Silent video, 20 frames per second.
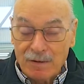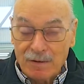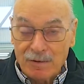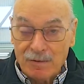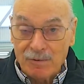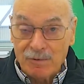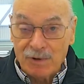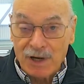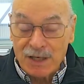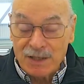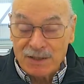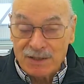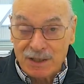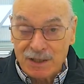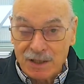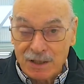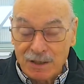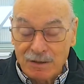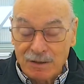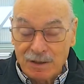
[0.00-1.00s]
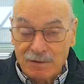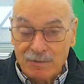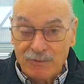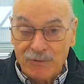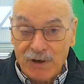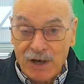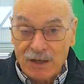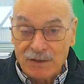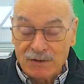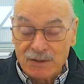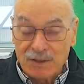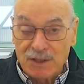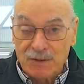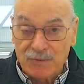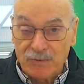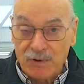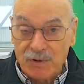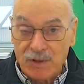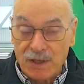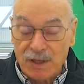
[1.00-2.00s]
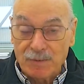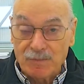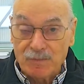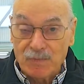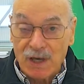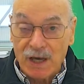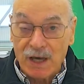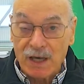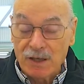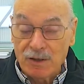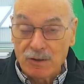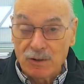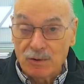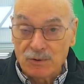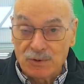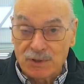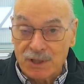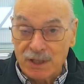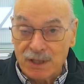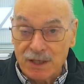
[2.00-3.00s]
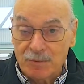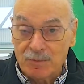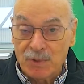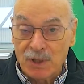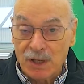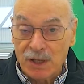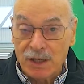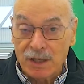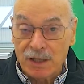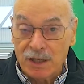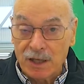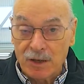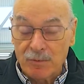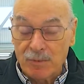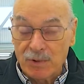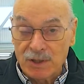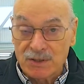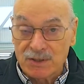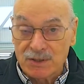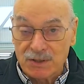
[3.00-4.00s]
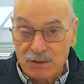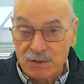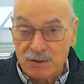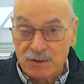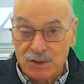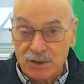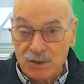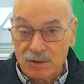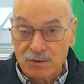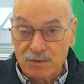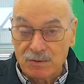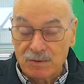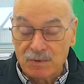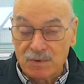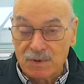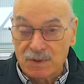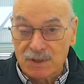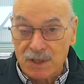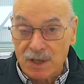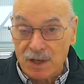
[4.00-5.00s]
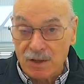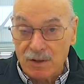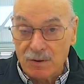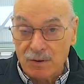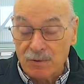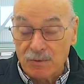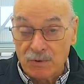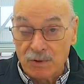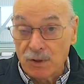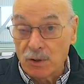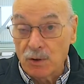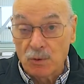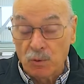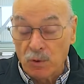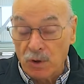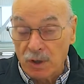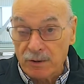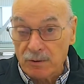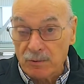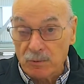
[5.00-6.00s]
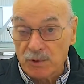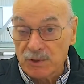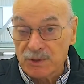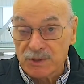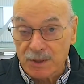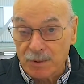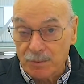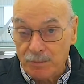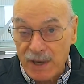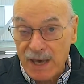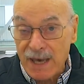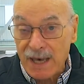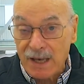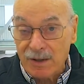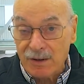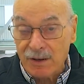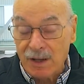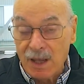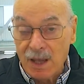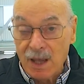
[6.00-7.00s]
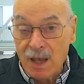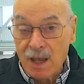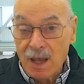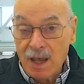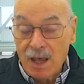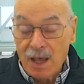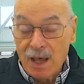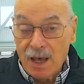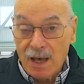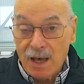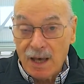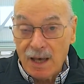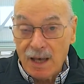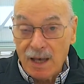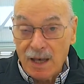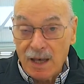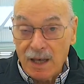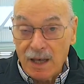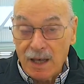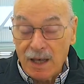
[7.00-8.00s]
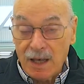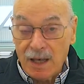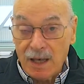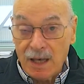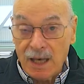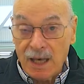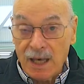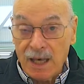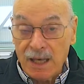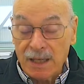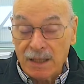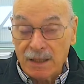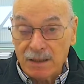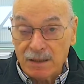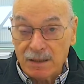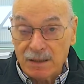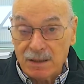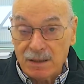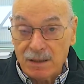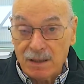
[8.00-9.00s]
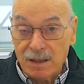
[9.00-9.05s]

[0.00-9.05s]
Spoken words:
raising funds for the AUT Millennium Institute, so knew what it was about. And